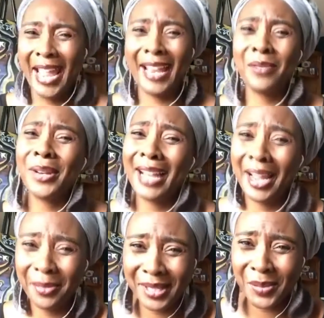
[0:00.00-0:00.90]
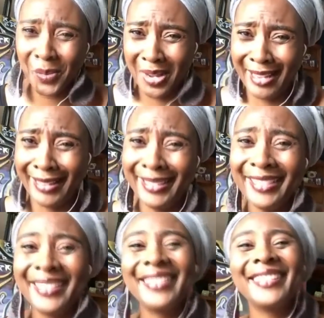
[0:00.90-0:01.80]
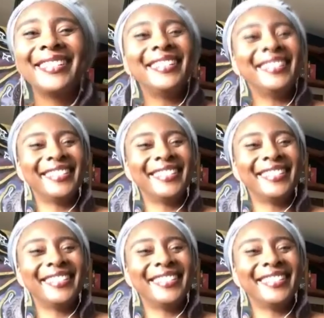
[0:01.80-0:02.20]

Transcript: And when I was one.